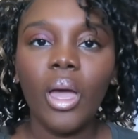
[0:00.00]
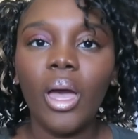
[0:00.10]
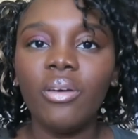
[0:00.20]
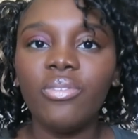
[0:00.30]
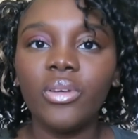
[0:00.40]

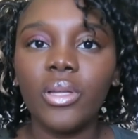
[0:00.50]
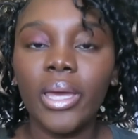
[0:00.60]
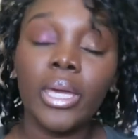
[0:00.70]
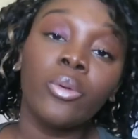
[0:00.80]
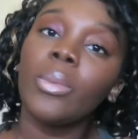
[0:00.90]
I feel
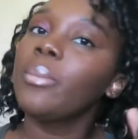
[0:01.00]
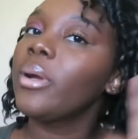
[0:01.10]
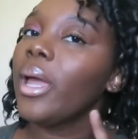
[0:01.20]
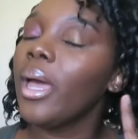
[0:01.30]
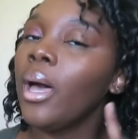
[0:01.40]
like, and
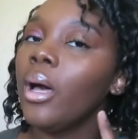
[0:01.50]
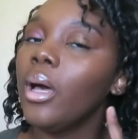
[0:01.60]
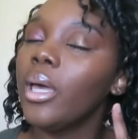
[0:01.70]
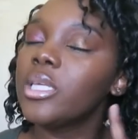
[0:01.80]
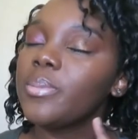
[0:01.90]
remember
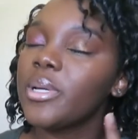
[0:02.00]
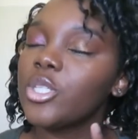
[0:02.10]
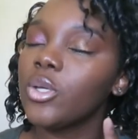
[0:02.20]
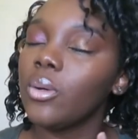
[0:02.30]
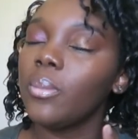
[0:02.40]
uh,
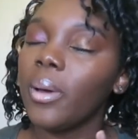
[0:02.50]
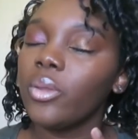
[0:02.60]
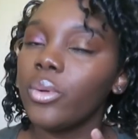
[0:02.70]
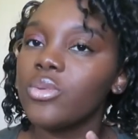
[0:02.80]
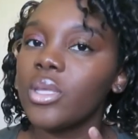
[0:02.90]
espresso, by
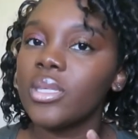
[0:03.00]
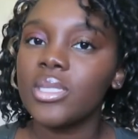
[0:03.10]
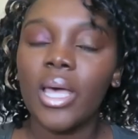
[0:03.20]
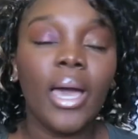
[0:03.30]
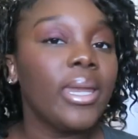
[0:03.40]
the way, was on
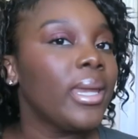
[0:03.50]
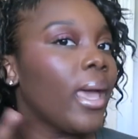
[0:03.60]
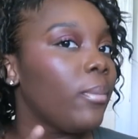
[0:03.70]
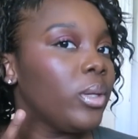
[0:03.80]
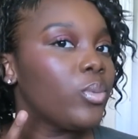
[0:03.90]
this side and
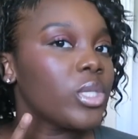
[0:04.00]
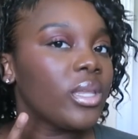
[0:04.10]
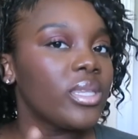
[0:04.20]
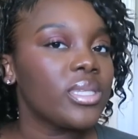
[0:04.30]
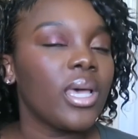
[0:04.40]
ebony was
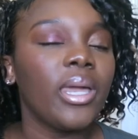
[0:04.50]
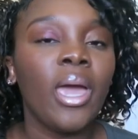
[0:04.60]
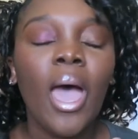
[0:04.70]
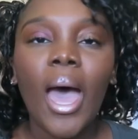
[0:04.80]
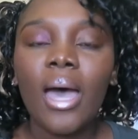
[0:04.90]
on this side.
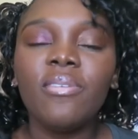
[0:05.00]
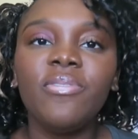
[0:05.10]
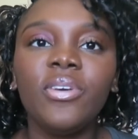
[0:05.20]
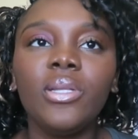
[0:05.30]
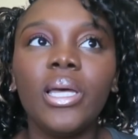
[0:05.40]
I
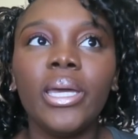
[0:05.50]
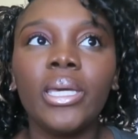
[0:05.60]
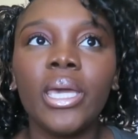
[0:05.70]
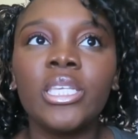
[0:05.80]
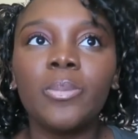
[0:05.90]
feel
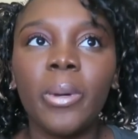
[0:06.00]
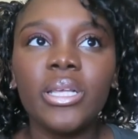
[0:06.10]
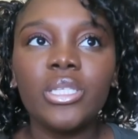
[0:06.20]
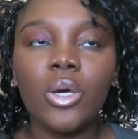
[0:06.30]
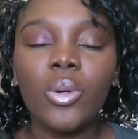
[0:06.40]
like
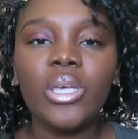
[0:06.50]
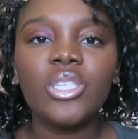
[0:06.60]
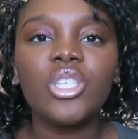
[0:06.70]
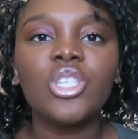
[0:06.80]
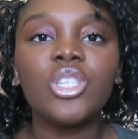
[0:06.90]
espresso
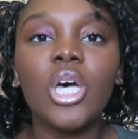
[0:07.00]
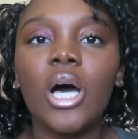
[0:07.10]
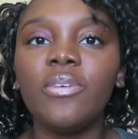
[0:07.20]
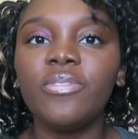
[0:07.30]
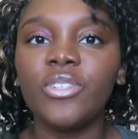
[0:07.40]
is a
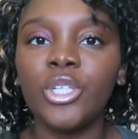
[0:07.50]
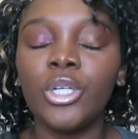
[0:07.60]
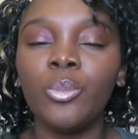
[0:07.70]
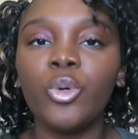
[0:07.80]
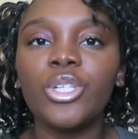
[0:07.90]

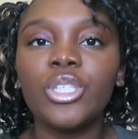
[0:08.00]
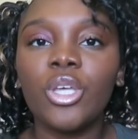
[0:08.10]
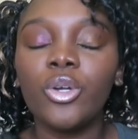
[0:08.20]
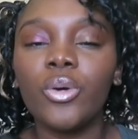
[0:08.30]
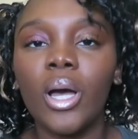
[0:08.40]
softer, more
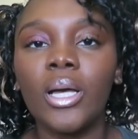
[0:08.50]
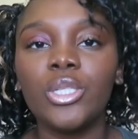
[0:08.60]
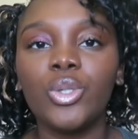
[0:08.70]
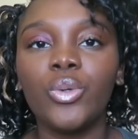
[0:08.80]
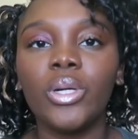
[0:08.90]
subtle
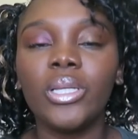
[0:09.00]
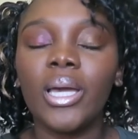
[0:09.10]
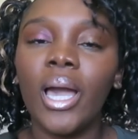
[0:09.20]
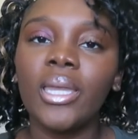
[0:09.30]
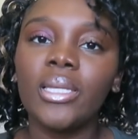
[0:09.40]
contour
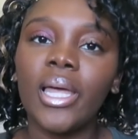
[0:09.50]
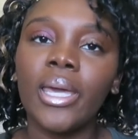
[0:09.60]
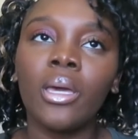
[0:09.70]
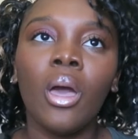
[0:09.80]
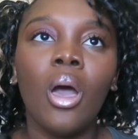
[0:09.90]
that kind of like